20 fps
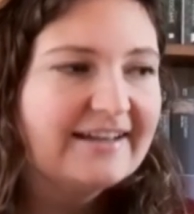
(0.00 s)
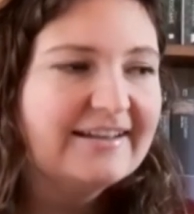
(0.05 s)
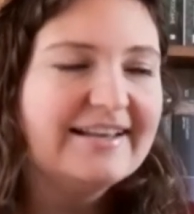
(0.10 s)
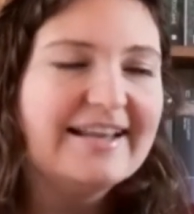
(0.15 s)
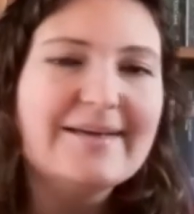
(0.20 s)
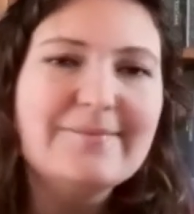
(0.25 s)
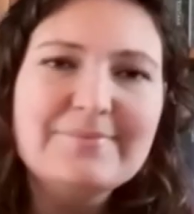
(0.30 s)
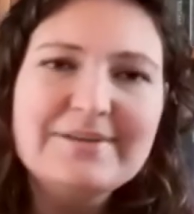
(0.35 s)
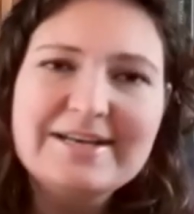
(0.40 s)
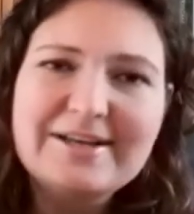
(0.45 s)

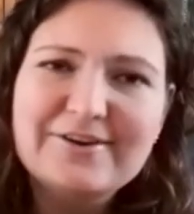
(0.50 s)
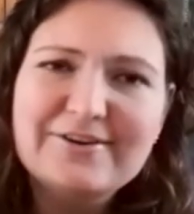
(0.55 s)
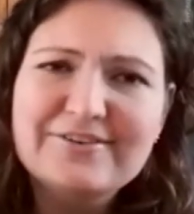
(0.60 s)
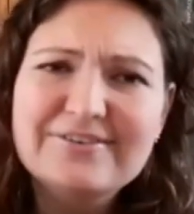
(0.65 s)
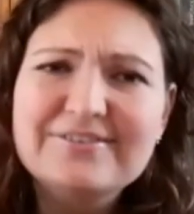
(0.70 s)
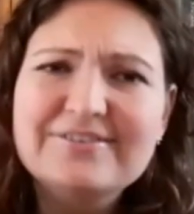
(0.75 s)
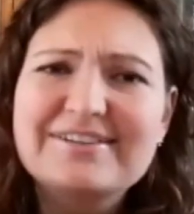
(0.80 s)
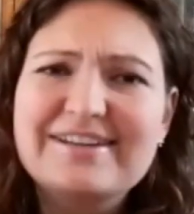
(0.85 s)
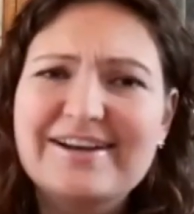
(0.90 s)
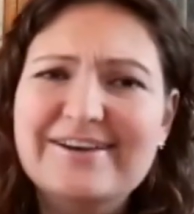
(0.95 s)
Let me
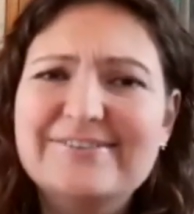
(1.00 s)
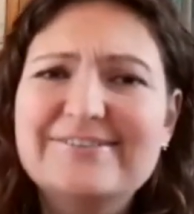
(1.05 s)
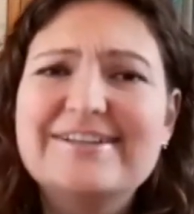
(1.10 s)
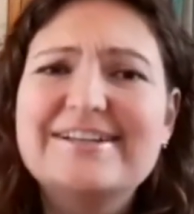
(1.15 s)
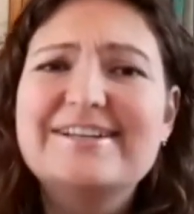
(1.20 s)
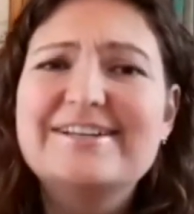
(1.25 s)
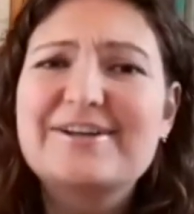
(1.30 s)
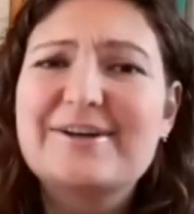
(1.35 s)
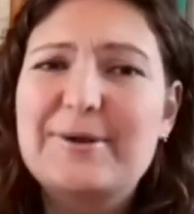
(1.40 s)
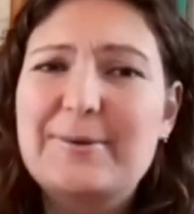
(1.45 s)
know down
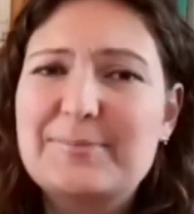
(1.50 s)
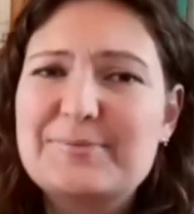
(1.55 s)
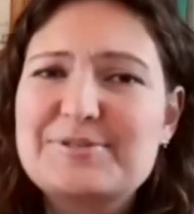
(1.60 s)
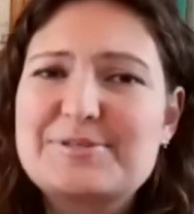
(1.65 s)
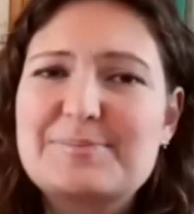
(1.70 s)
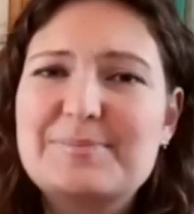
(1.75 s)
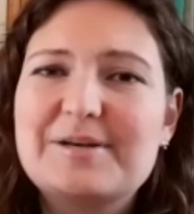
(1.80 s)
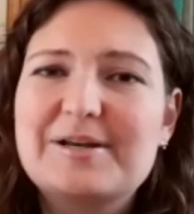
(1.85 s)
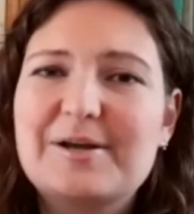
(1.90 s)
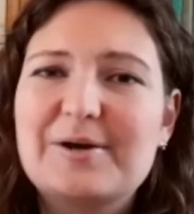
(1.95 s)
in the
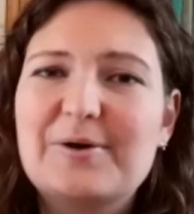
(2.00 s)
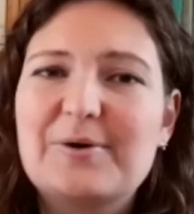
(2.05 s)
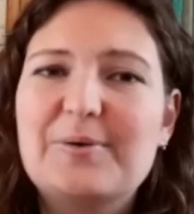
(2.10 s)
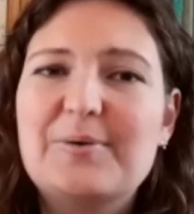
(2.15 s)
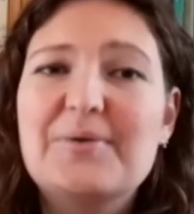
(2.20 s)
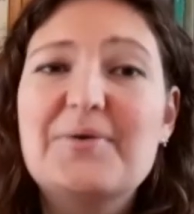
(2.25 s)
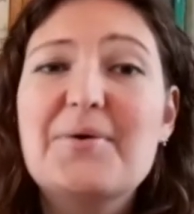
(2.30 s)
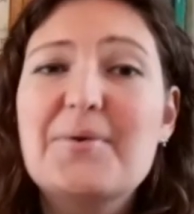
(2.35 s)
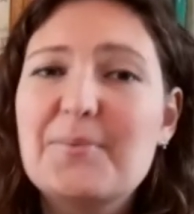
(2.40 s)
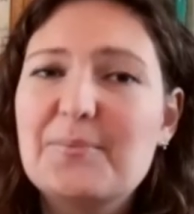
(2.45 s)
comments
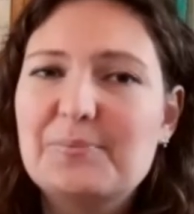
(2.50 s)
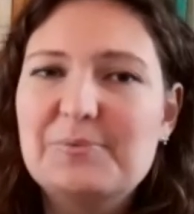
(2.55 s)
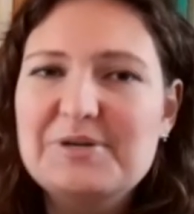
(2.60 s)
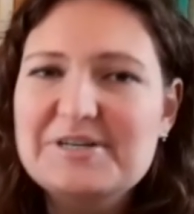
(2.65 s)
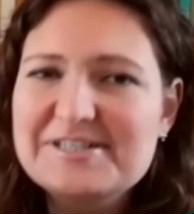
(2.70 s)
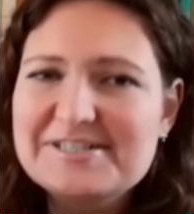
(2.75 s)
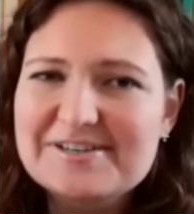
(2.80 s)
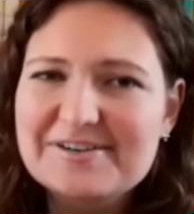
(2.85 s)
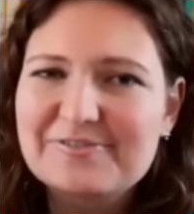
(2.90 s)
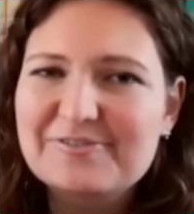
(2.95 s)
below
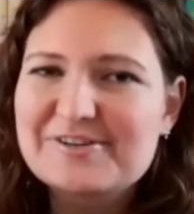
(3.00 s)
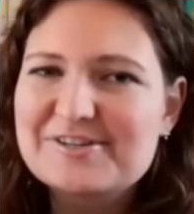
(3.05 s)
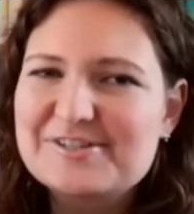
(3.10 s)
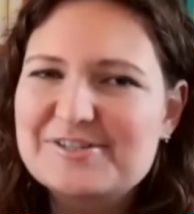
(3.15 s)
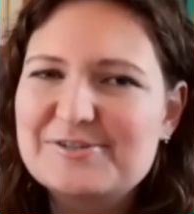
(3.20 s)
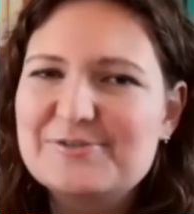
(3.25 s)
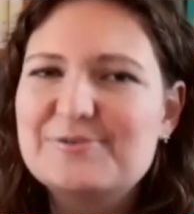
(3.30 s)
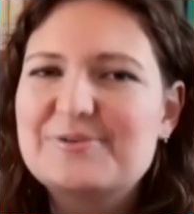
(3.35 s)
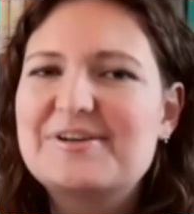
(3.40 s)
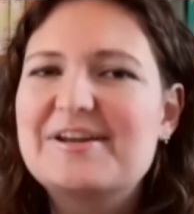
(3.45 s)
which of
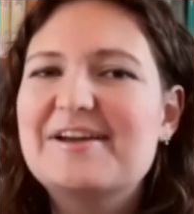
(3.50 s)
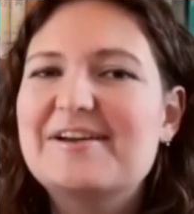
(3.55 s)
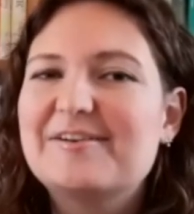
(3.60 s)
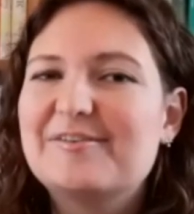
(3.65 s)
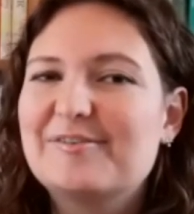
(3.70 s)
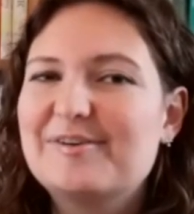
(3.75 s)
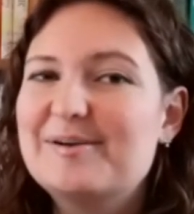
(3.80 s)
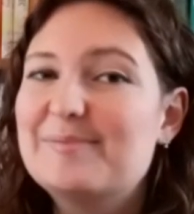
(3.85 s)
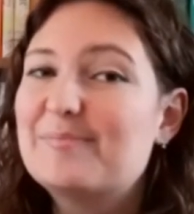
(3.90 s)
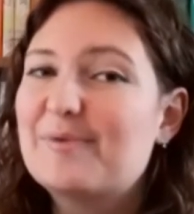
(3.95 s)
us you
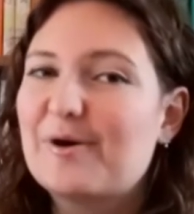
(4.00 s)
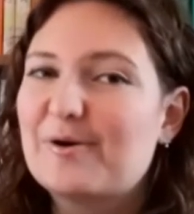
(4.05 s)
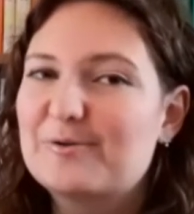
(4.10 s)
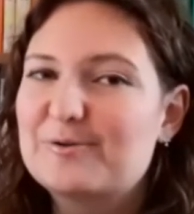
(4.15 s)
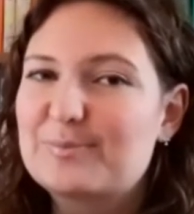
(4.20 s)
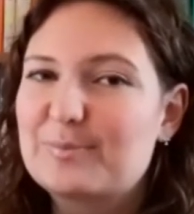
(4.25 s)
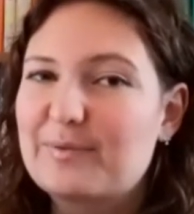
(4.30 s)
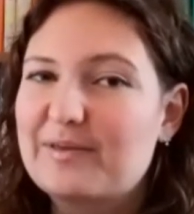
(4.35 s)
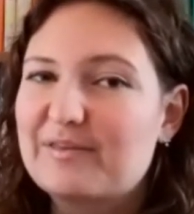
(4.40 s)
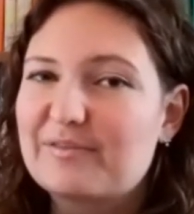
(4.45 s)
agree
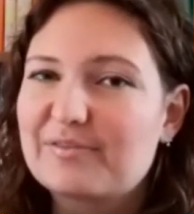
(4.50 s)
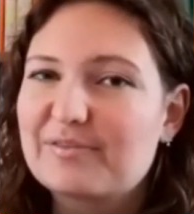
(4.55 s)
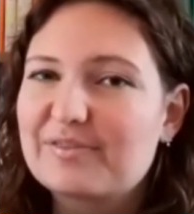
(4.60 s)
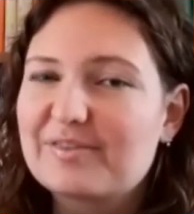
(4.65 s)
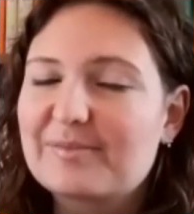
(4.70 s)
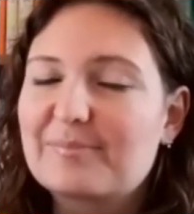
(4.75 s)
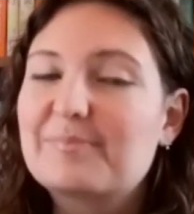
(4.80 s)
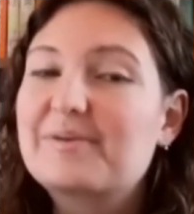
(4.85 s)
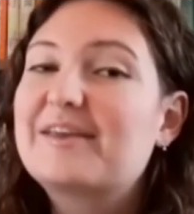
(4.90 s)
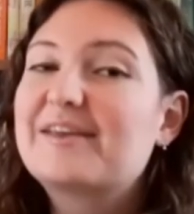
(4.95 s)
most with
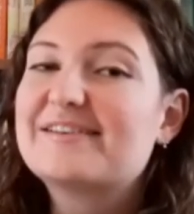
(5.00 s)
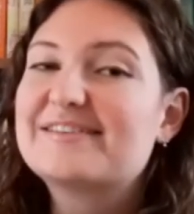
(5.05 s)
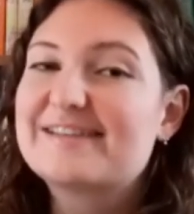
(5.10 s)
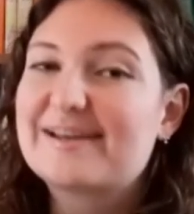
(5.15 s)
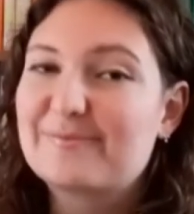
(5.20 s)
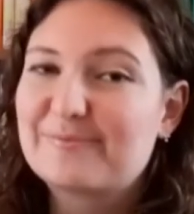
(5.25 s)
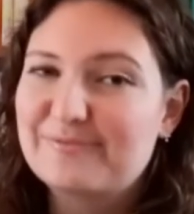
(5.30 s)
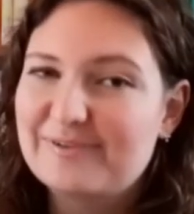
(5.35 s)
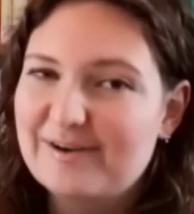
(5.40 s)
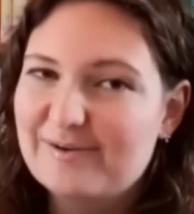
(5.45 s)
because
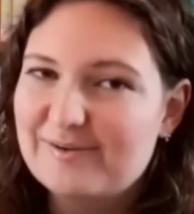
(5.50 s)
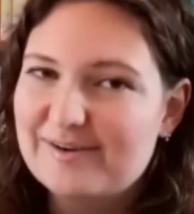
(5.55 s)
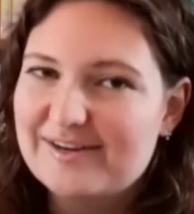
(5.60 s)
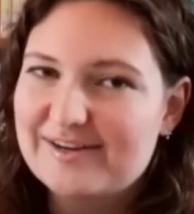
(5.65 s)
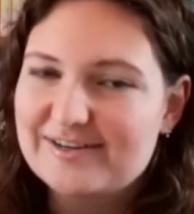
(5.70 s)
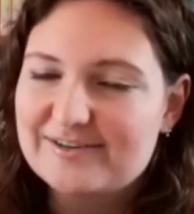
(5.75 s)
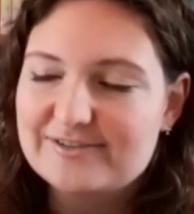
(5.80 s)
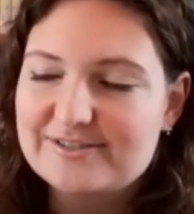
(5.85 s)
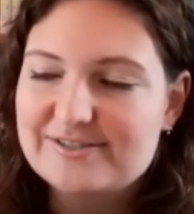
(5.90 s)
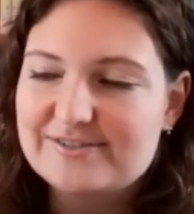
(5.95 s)
I'm very
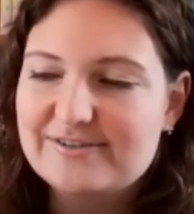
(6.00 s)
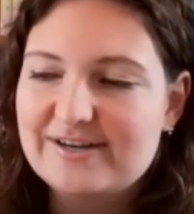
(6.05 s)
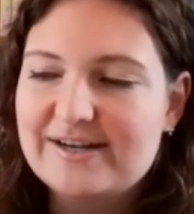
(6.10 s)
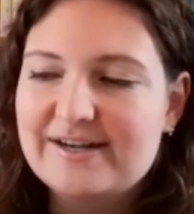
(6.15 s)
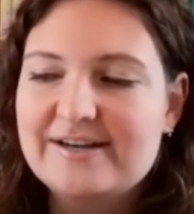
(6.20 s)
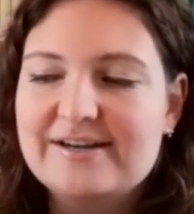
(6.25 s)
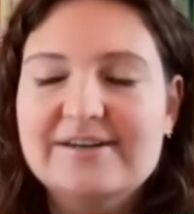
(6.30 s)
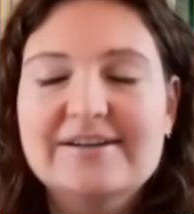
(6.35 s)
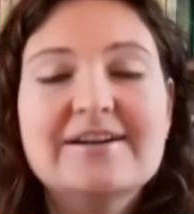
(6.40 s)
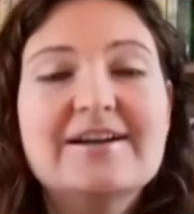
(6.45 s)
curious to
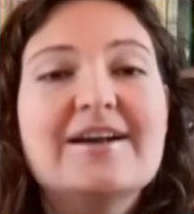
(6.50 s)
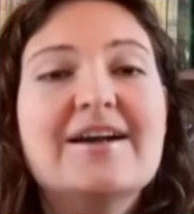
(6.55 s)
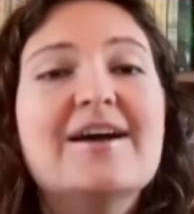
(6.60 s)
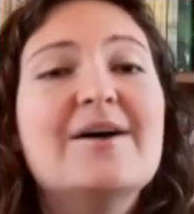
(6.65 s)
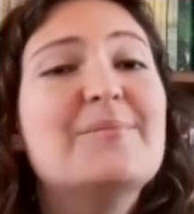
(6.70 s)
hear.